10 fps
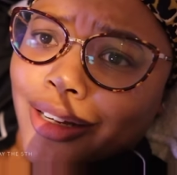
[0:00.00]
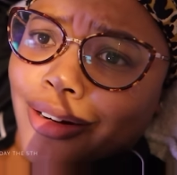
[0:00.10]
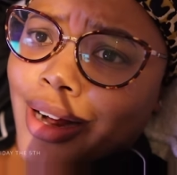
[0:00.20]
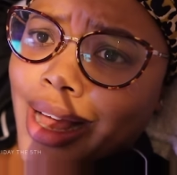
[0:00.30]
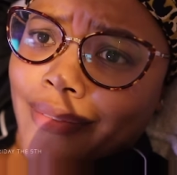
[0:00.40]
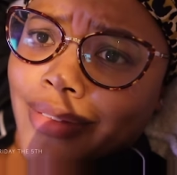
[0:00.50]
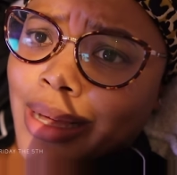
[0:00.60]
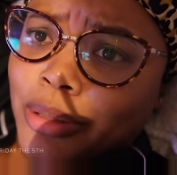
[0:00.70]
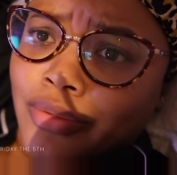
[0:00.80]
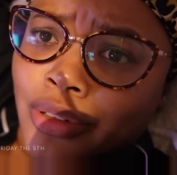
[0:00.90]
girl, I have
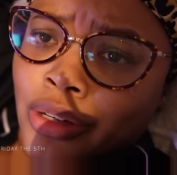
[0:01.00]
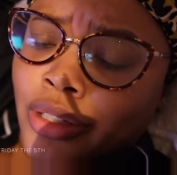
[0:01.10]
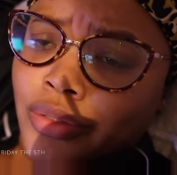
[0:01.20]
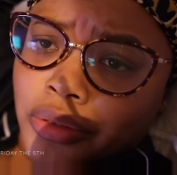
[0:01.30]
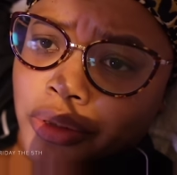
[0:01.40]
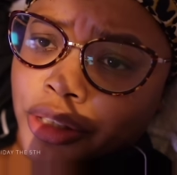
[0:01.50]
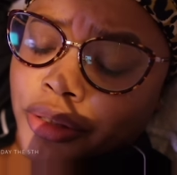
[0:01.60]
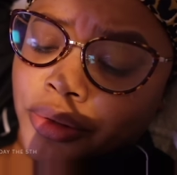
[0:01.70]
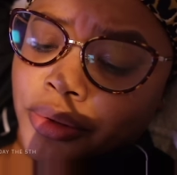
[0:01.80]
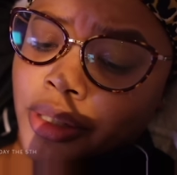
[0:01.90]
not been vlogging for
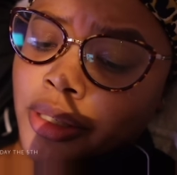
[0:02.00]
real.